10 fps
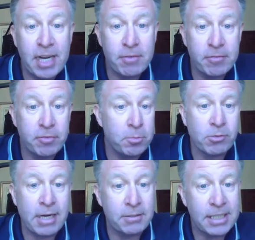favourite football
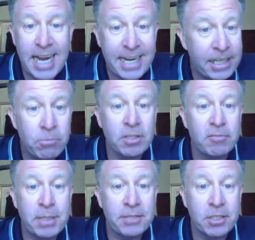ground in any one
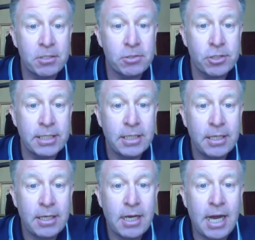I've been in the country.
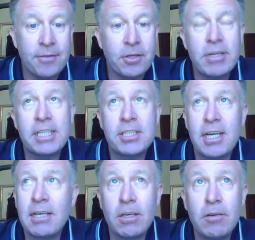And the reason
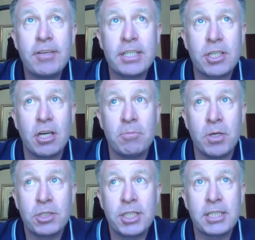I love it so
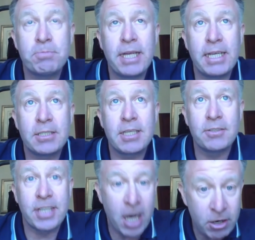much is
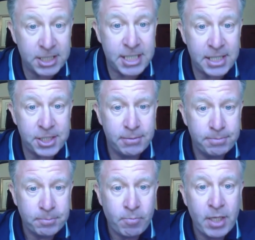the architecture,
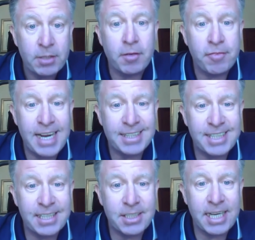the fact
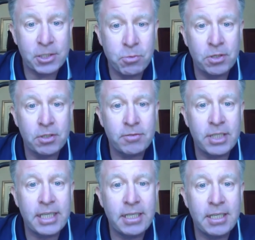it's one of
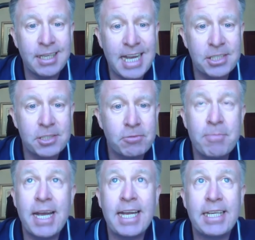the last
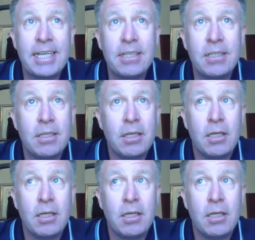remaining